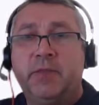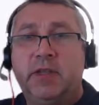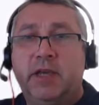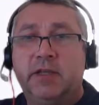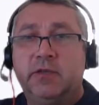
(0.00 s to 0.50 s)

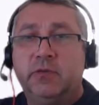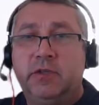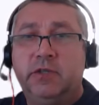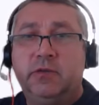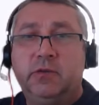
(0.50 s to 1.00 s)
the
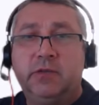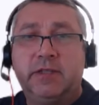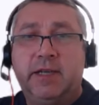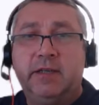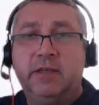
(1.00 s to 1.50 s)
SOD rule
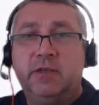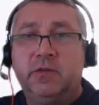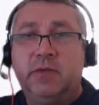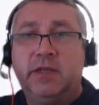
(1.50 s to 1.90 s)
set needs to be